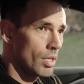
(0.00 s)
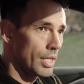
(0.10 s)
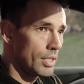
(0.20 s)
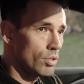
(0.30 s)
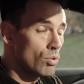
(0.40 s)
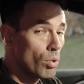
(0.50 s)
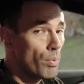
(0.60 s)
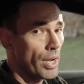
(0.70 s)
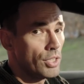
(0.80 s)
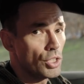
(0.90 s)
a
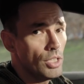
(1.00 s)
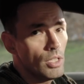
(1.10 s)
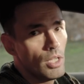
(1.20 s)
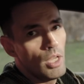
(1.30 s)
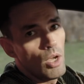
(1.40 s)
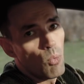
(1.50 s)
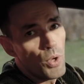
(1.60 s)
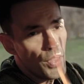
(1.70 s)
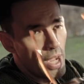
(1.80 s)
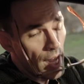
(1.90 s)
turbo engine,
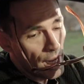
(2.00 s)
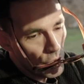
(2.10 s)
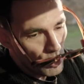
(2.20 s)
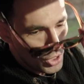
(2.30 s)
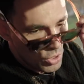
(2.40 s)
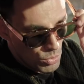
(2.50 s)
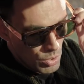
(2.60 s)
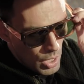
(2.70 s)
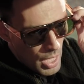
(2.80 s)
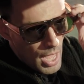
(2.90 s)
with a EQ-tune
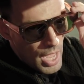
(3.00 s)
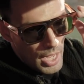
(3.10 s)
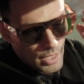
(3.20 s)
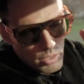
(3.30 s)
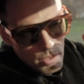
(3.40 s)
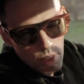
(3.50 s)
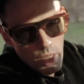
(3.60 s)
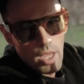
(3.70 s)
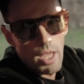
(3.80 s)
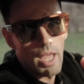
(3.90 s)
and
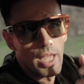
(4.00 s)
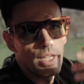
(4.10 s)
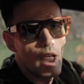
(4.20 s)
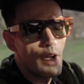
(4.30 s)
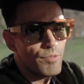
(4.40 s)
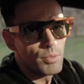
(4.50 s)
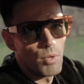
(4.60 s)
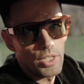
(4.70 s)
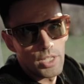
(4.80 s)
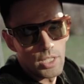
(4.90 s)
a
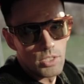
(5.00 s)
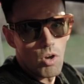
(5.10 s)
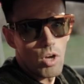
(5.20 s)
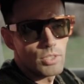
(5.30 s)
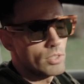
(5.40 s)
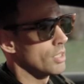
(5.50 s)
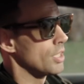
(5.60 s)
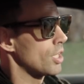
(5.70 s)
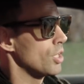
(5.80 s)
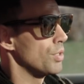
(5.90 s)
aftermarket exhaust,
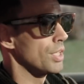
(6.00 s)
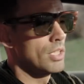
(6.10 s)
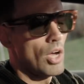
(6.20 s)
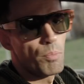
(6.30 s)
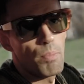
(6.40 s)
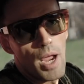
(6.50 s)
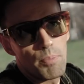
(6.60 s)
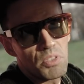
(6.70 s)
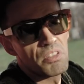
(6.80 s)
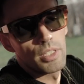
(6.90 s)
including
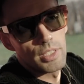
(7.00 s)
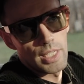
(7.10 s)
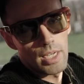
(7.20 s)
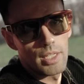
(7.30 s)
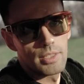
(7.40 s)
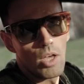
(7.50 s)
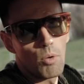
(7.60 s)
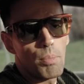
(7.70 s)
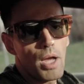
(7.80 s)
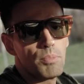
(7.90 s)
downpipes, catless
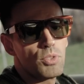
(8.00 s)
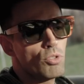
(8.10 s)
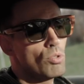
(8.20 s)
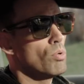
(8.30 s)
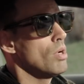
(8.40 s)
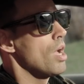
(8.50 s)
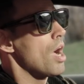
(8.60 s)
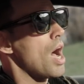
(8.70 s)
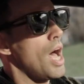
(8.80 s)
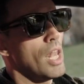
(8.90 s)
downpipes, to
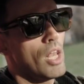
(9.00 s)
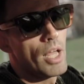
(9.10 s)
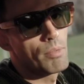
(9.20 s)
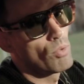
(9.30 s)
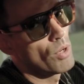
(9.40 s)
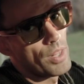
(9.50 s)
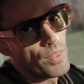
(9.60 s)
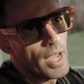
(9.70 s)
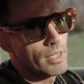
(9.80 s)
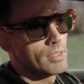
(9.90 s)
a lot more than
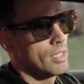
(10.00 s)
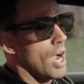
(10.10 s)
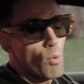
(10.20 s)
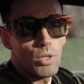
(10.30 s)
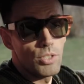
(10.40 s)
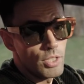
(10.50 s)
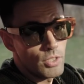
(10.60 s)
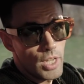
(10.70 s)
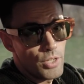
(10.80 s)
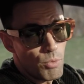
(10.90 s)
that. I will not
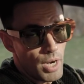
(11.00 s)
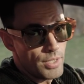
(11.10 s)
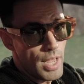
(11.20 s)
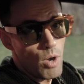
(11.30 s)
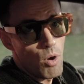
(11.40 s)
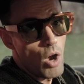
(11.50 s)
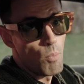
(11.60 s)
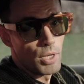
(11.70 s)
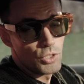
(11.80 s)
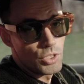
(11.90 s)
tell you right now how
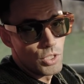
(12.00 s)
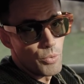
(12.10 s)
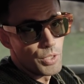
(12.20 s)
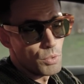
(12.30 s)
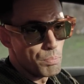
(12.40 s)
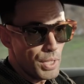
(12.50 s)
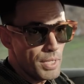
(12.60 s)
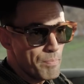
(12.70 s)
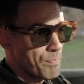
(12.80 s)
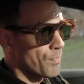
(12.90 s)
much it's going to
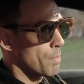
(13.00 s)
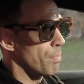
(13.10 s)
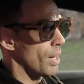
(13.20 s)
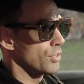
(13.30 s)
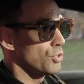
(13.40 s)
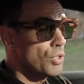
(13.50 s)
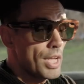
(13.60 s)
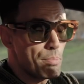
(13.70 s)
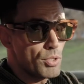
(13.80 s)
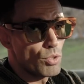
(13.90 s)
be, but you
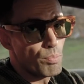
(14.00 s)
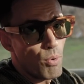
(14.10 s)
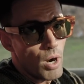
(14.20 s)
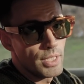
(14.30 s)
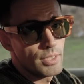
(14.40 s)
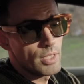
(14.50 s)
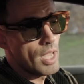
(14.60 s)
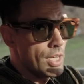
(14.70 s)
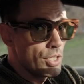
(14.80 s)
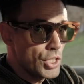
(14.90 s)
can be surprised.
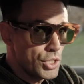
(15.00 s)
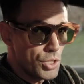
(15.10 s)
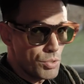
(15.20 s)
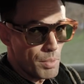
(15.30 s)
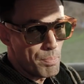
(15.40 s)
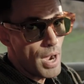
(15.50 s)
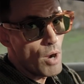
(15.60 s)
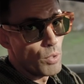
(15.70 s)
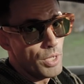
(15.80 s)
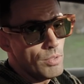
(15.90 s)
In addition to the
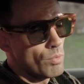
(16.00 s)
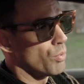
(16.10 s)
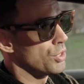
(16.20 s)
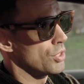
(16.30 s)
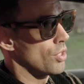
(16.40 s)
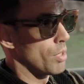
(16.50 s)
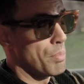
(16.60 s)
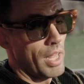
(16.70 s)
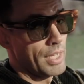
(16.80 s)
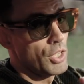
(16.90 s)
power, which is going to
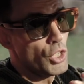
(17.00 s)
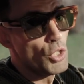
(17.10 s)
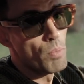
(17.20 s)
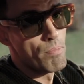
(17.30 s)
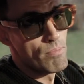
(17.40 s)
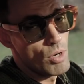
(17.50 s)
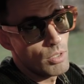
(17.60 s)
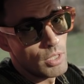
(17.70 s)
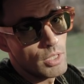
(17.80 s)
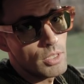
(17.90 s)
be like
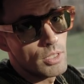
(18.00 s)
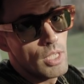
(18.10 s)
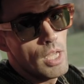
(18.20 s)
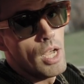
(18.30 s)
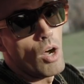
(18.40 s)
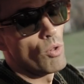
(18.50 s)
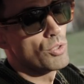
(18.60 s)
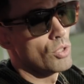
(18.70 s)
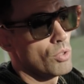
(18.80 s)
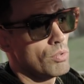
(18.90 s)
humongous,
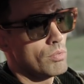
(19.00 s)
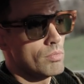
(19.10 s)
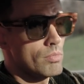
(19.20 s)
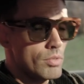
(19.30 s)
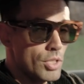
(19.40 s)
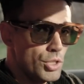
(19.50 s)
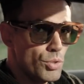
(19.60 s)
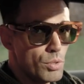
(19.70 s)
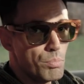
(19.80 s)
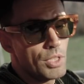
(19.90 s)
also the
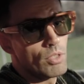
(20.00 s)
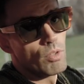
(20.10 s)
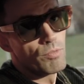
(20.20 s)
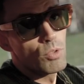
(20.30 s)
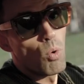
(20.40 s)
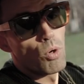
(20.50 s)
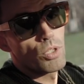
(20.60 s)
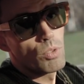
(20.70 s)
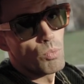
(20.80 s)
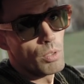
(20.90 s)
Newton meter of
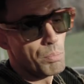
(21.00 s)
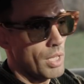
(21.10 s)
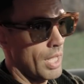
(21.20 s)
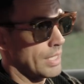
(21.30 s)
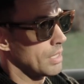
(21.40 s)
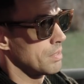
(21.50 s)
torque will be like